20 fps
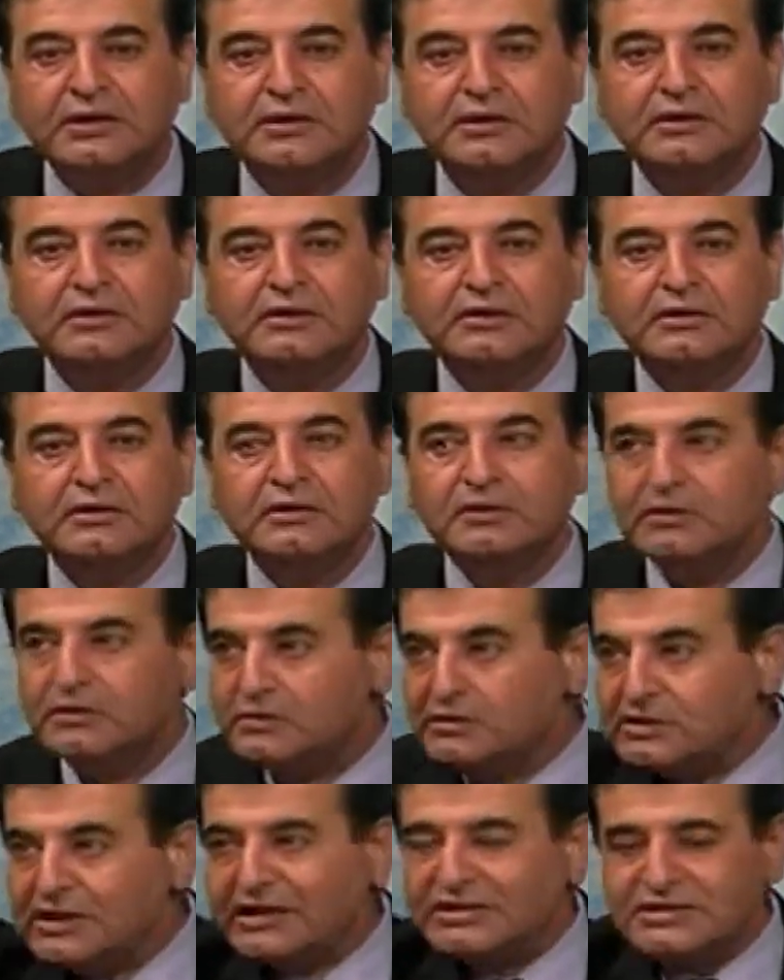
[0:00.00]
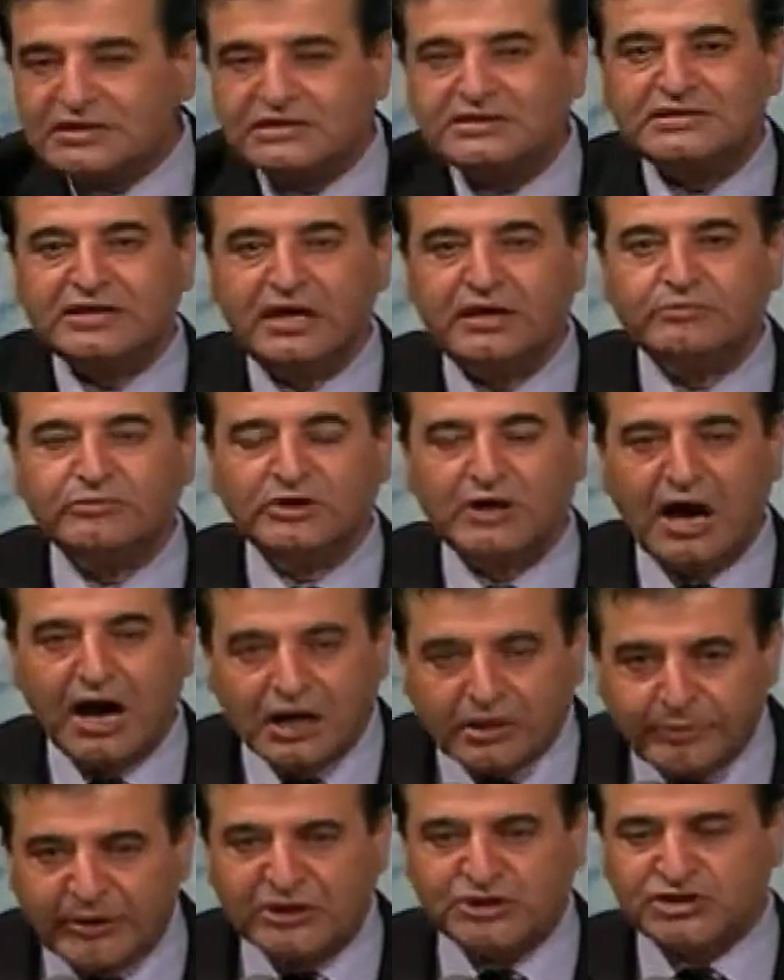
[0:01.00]
that's the same garbage.
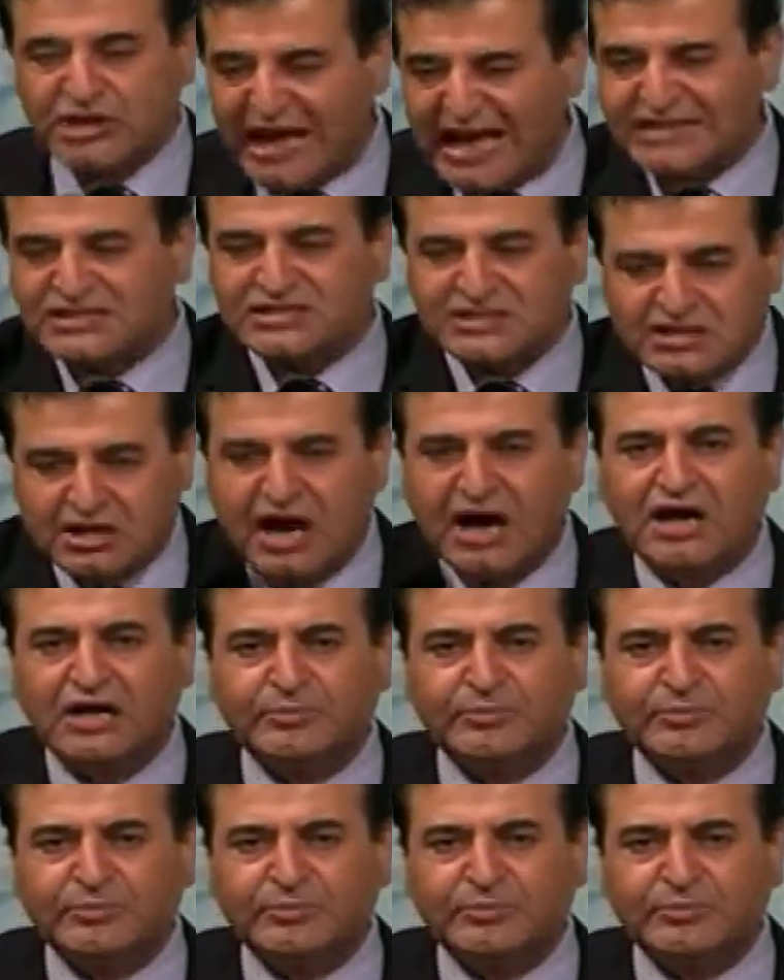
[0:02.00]
Yes, garbage.